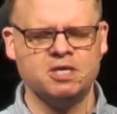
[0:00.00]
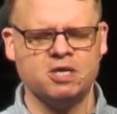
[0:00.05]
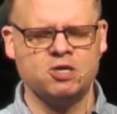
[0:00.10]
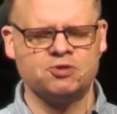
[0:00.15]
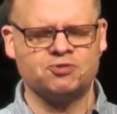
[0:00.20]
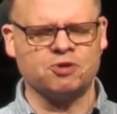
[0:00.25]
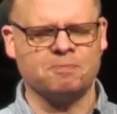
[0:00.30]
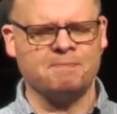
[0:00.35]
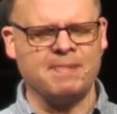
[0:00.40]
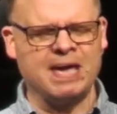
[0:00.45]

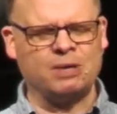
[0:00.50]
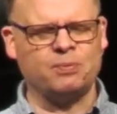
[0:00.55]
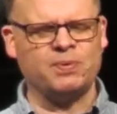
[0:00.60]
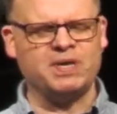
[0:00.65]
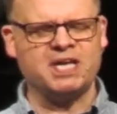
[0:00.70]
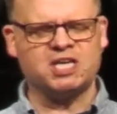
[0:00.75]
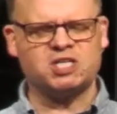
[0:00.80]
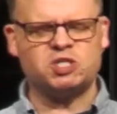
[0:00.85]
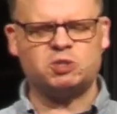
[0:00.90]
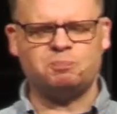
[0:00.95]
So may we
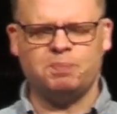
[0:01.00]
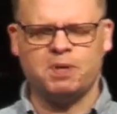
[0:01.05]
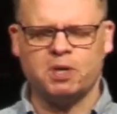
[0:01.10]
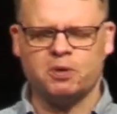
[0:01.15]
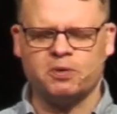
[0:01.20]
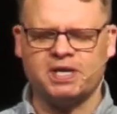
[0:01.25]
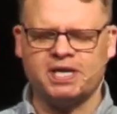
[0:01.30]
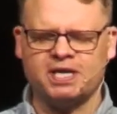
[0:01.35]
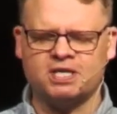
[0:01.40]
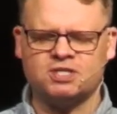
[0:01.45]

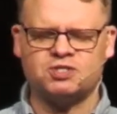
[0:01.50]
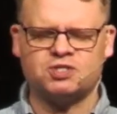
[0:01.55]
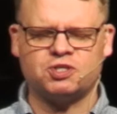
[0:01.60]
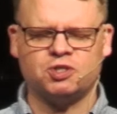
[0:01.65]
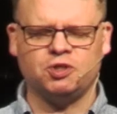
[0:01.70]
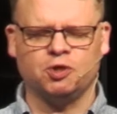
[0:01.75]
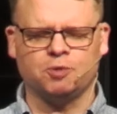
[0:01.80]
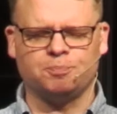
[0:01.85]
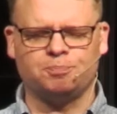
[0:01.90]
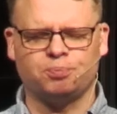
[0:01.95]
experience
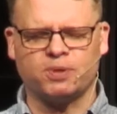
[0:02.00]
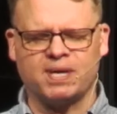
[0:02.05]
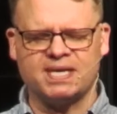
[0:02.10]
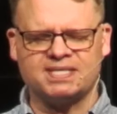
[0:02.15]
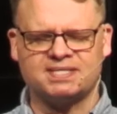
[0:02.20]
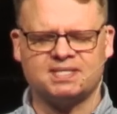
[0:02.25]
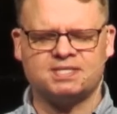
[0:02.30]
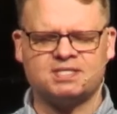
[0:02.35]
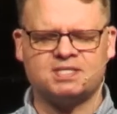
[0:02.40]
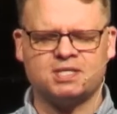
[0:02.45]
your
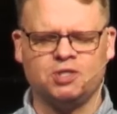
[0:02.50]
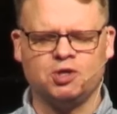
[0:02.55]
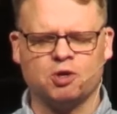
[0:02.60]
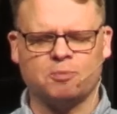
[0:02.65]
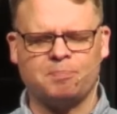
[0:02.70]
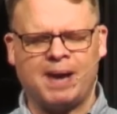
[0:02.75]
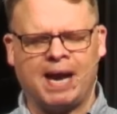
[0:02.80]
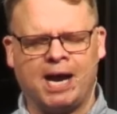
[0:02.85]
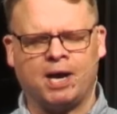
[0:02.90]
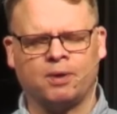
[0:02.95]
presence and your
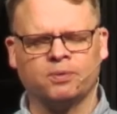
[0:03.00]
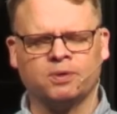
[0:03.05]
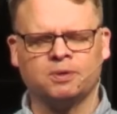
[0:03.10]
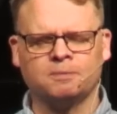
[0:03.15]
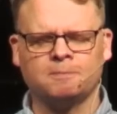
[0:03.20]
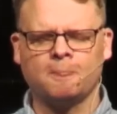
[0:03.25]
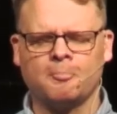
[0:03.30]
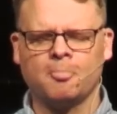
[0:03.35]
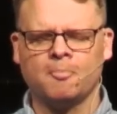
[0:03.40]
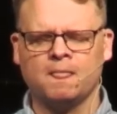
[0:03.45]
power
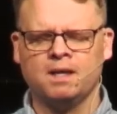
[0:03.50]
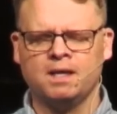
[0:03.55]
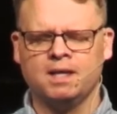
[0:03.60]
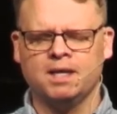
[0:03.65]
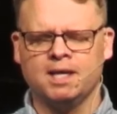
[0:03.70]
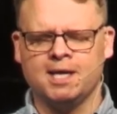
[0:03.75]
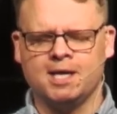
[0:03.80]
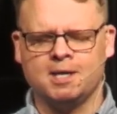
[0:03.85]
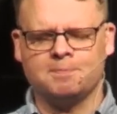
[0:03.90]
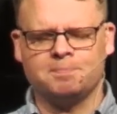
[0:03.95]

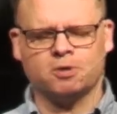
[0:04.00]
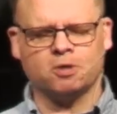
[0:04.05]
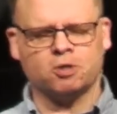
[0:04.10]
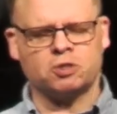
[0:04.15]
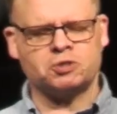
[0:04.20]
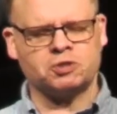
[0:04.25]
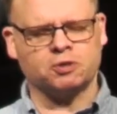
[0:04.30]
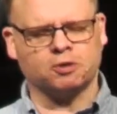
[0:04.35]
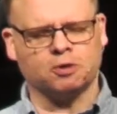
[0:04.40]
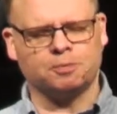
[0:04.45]
in a
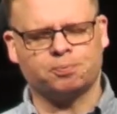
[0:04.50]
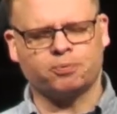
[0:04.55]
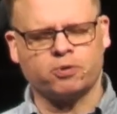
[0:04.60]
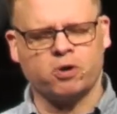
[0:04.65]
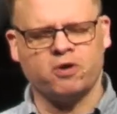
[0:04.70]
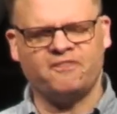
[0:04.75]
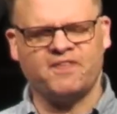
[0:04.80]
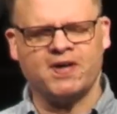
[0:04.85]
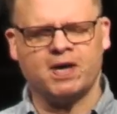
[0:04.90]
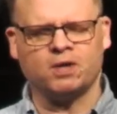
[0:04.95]
personal and
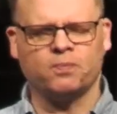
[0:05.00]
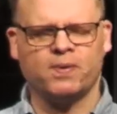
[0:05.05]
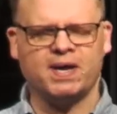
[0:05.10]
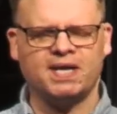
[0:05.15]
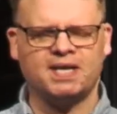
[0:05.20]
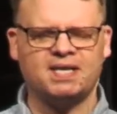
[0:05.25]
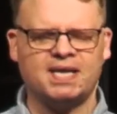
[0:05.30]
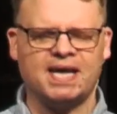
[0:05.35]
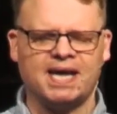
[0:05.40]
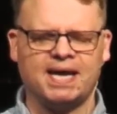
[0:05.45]
profound way
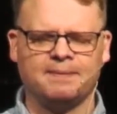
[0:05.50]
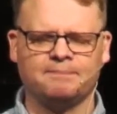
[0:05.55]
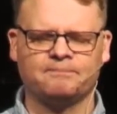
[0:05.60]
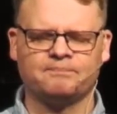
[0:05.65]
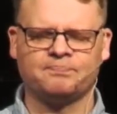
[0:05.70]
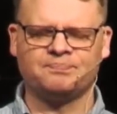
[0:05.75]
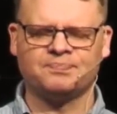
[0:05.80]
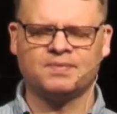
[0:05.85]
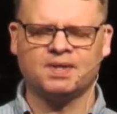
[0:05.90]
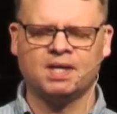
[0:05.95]
today.
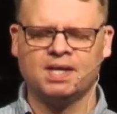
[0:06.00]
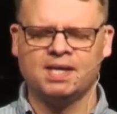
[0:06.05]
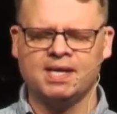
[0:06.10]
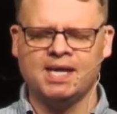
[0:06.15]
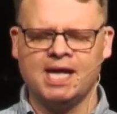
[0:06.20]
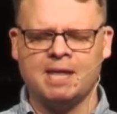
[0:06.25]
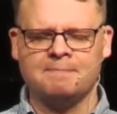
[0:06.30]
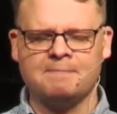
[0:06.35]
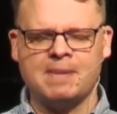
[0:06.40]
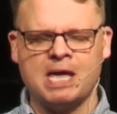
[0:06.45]

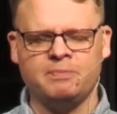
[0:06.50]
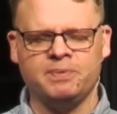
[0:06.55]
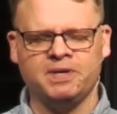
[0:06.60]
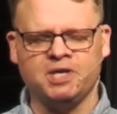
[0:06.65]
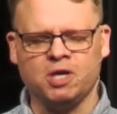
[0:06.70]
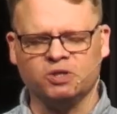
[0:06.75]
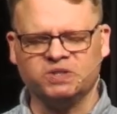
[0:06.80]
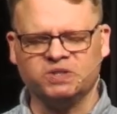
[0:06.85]
And may we go